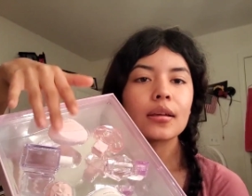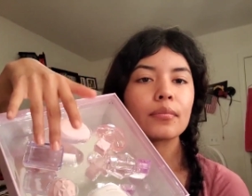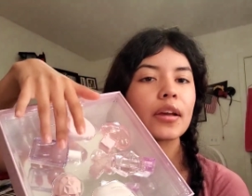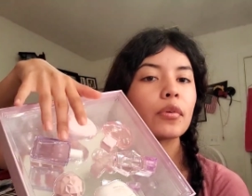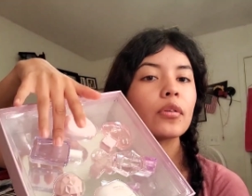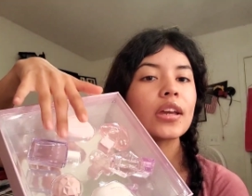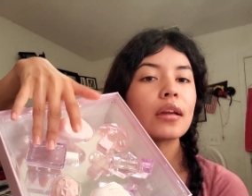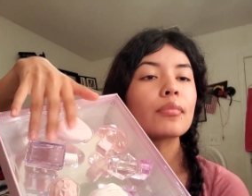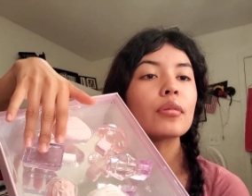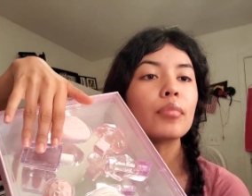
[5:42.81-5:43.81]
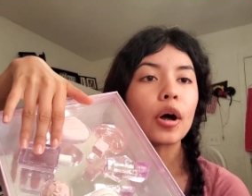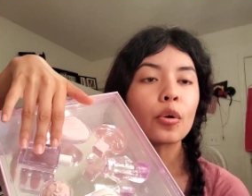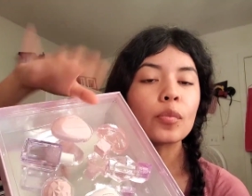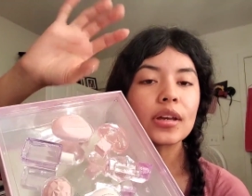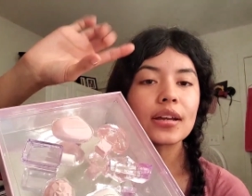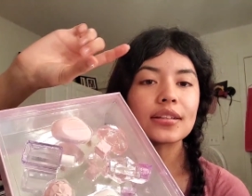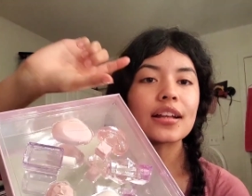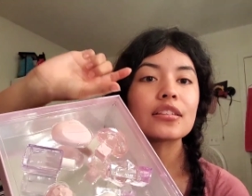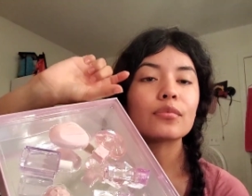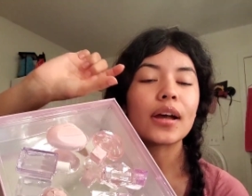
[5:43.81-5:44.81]
But I will keep the bottle because
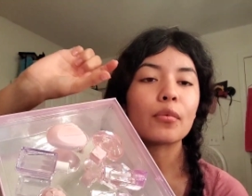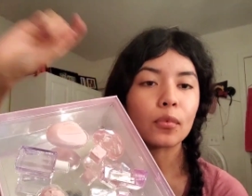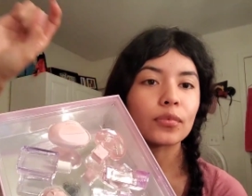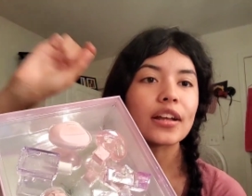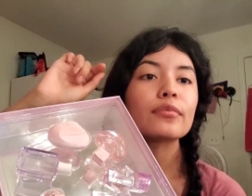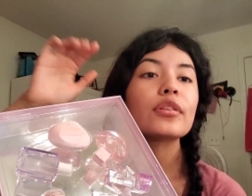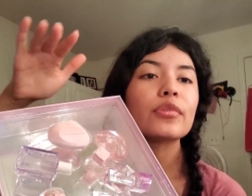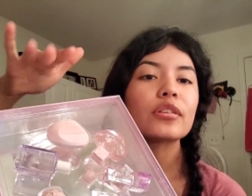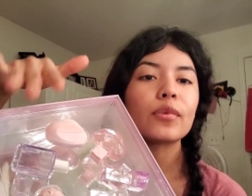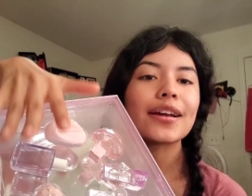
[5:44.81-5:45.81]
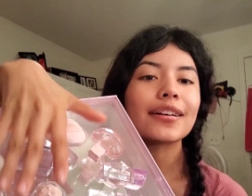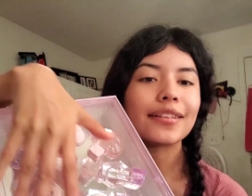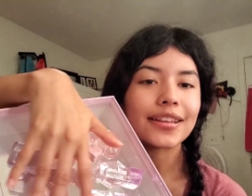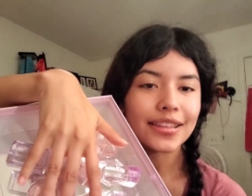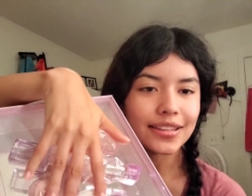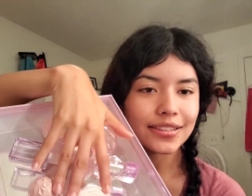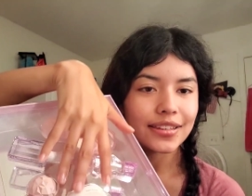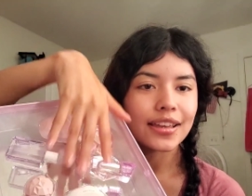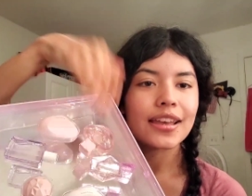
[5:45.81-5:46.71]
that's why. I, that's why the reason why I collect these.